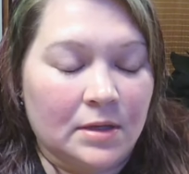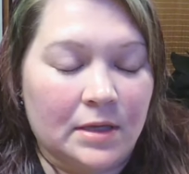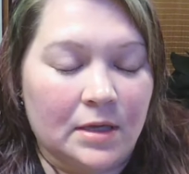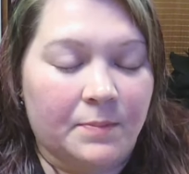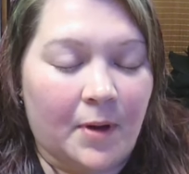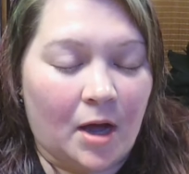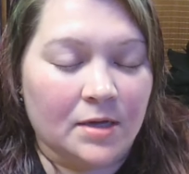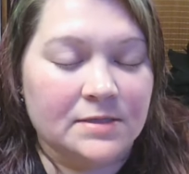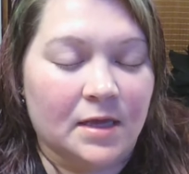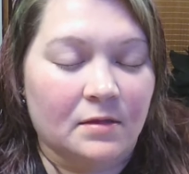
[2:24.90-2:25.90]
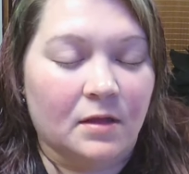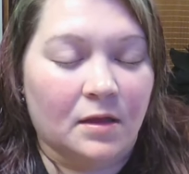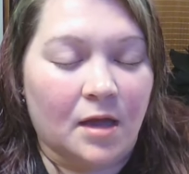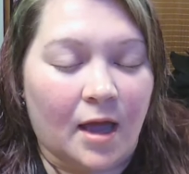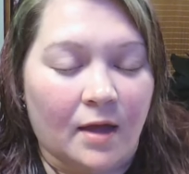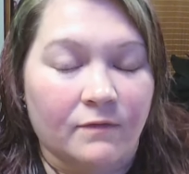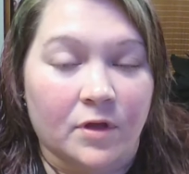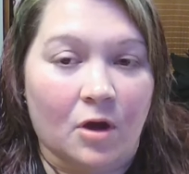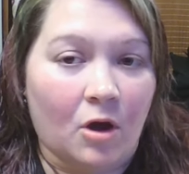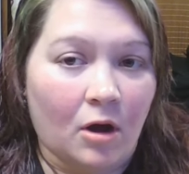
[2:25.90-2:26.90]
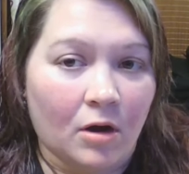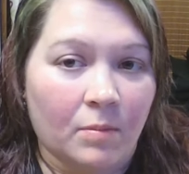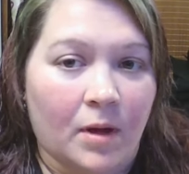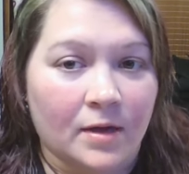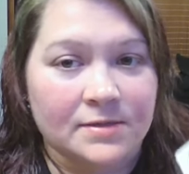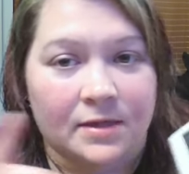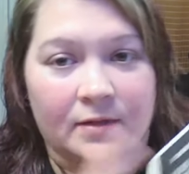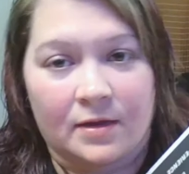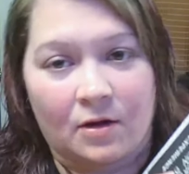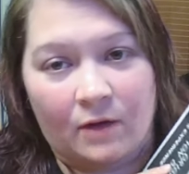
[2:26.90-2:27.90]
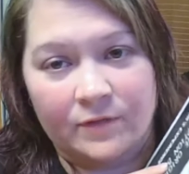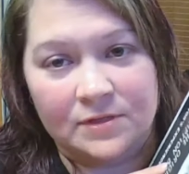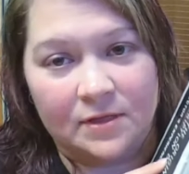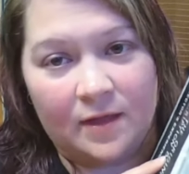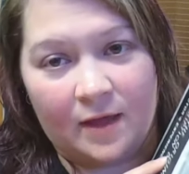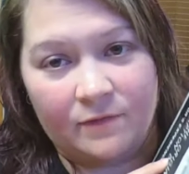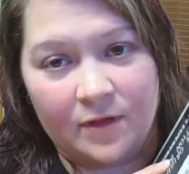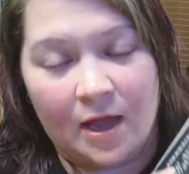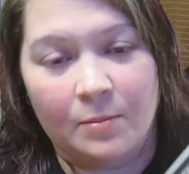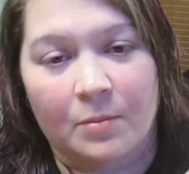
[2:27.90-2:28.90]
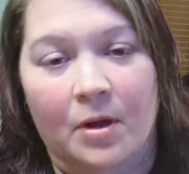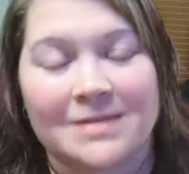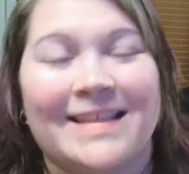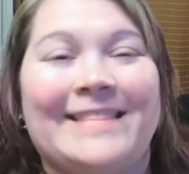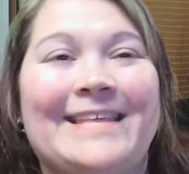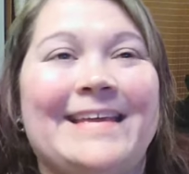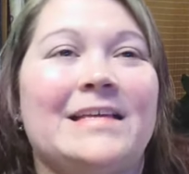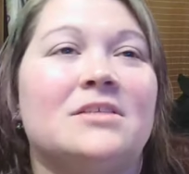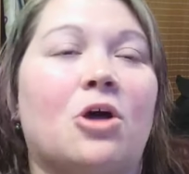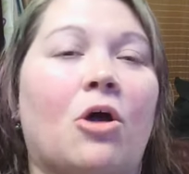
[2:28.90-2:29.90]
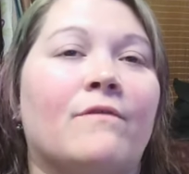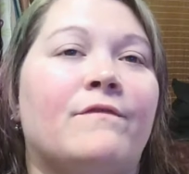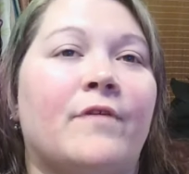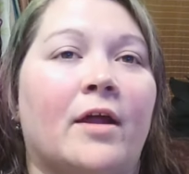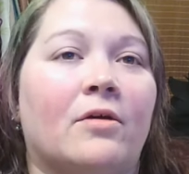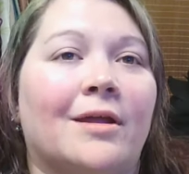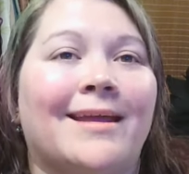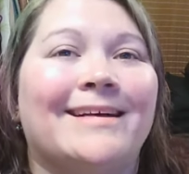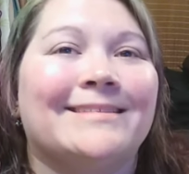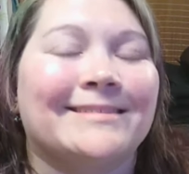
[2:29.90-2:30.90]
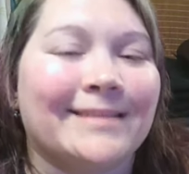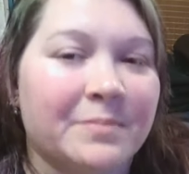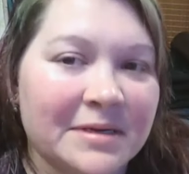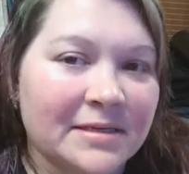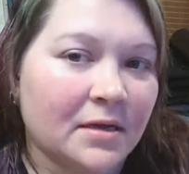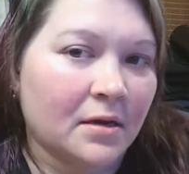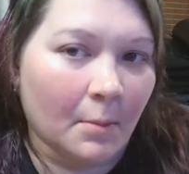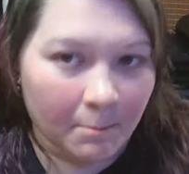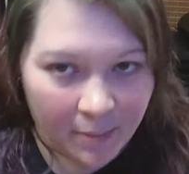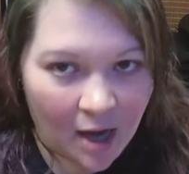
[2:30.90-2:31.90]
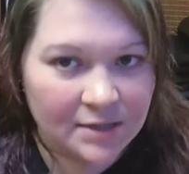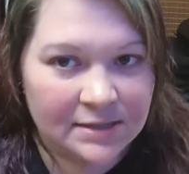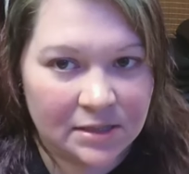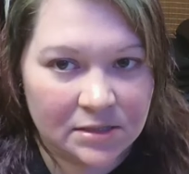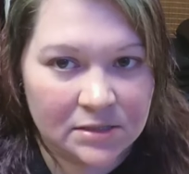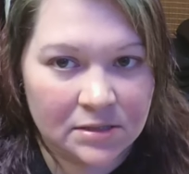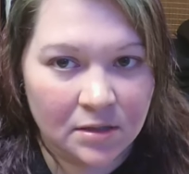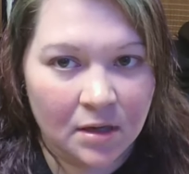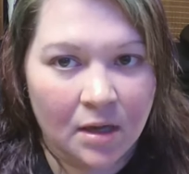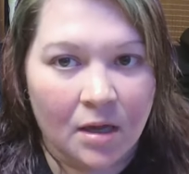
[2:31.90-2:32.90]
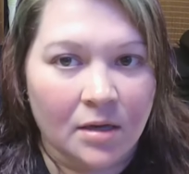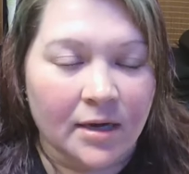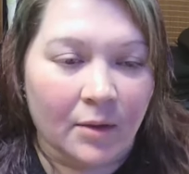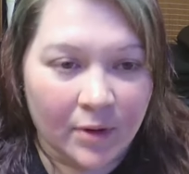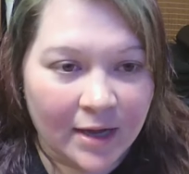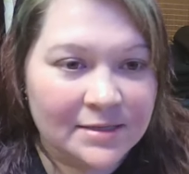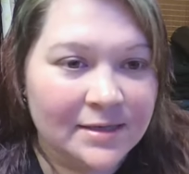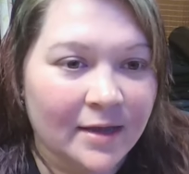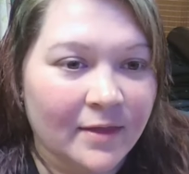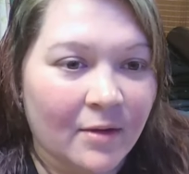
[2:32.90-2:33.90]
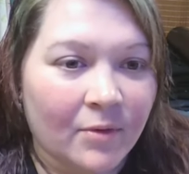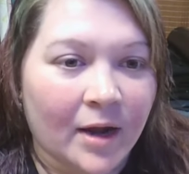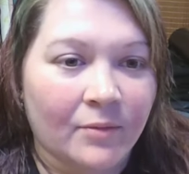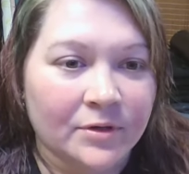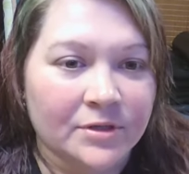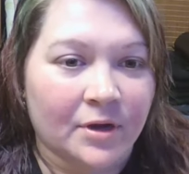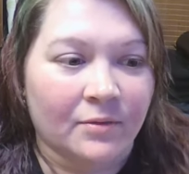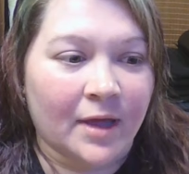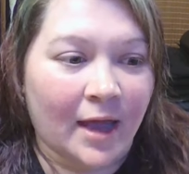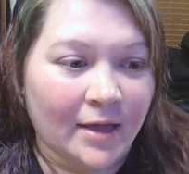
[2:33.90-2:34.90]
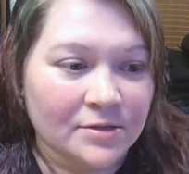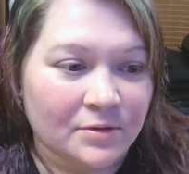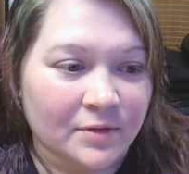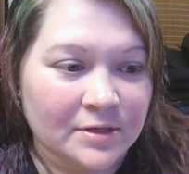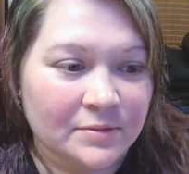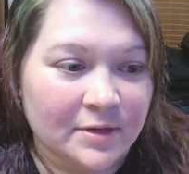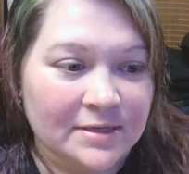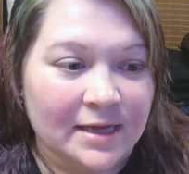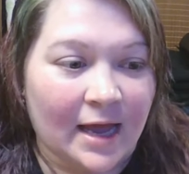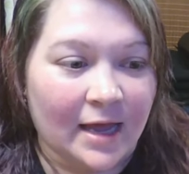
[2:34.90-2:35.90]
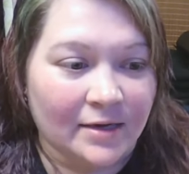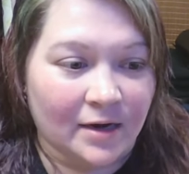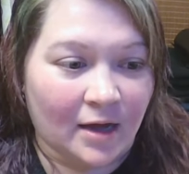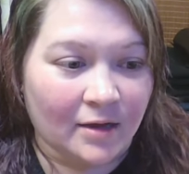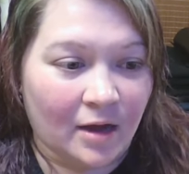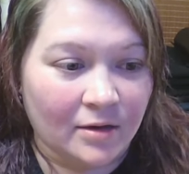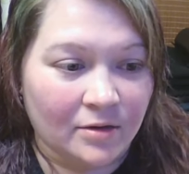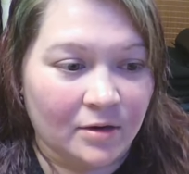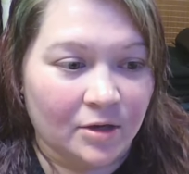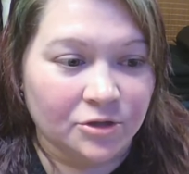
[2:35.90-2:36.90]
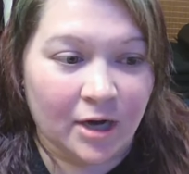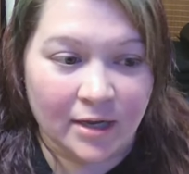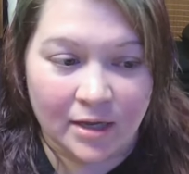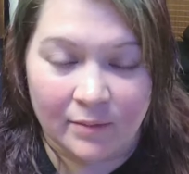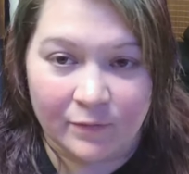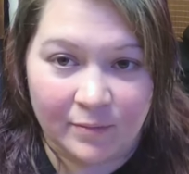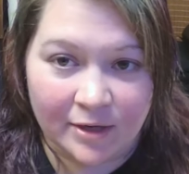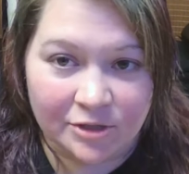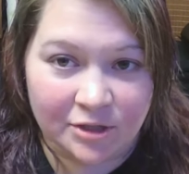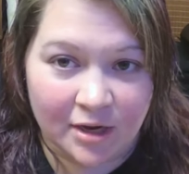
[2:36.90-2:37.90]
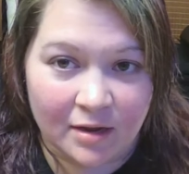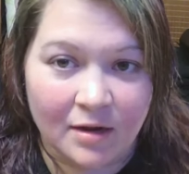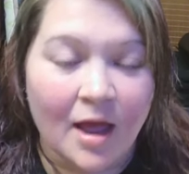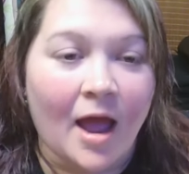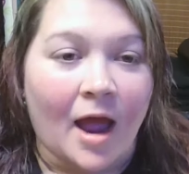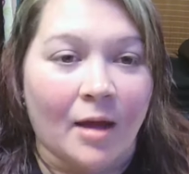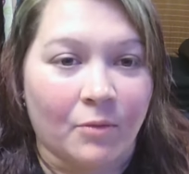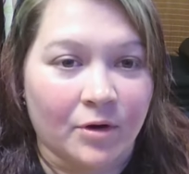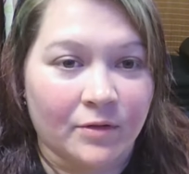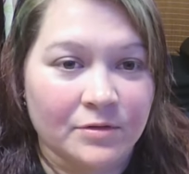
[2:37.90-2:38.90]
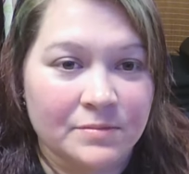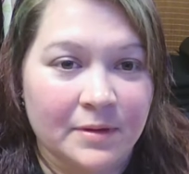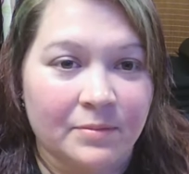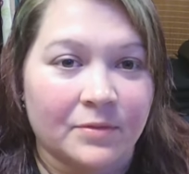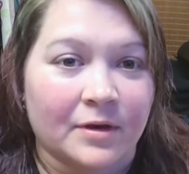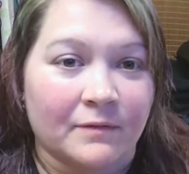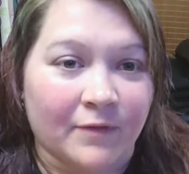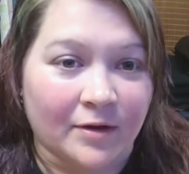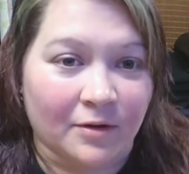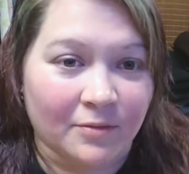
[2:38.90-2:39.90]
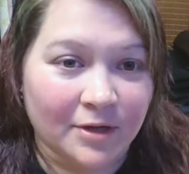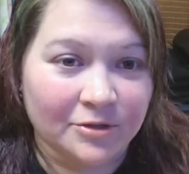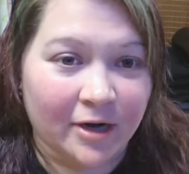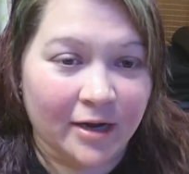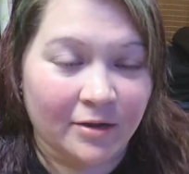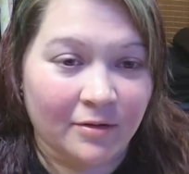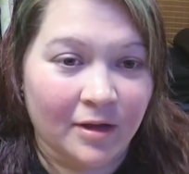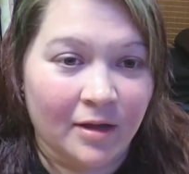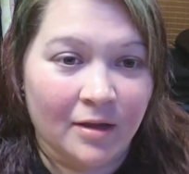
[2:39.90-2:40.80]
Geek box, and they have the horror box, and then obviously they have the gamer box. These are very limited boxes. Now, when I say that, when I went to go cancel this one, because I had not gotten a tracking information yet. I'm one of those people that if I don't get tracking